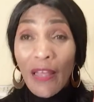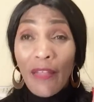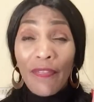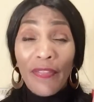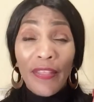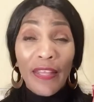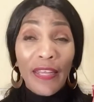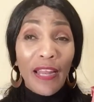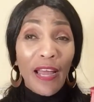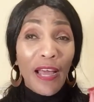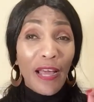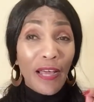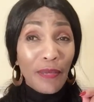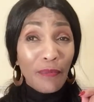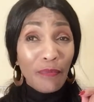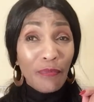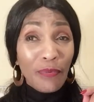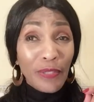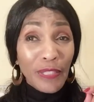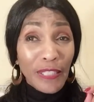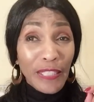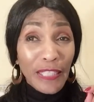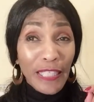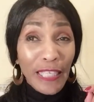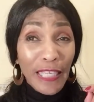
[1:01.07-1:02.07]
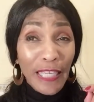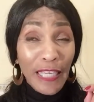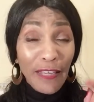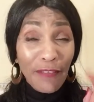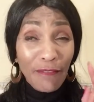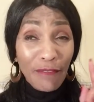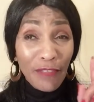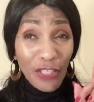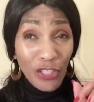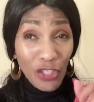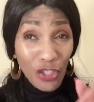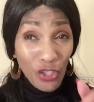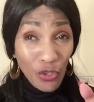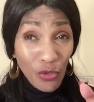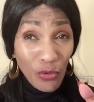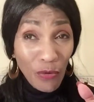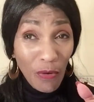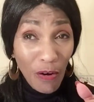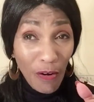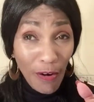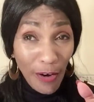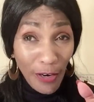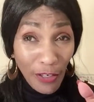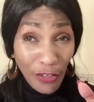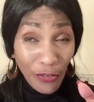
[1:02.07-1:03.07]
that I perceive that you
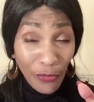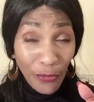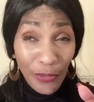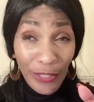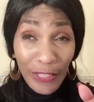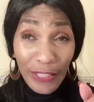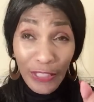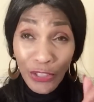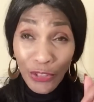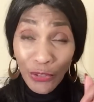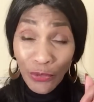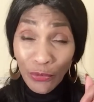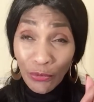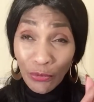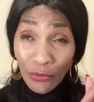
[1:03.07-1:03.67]
are going to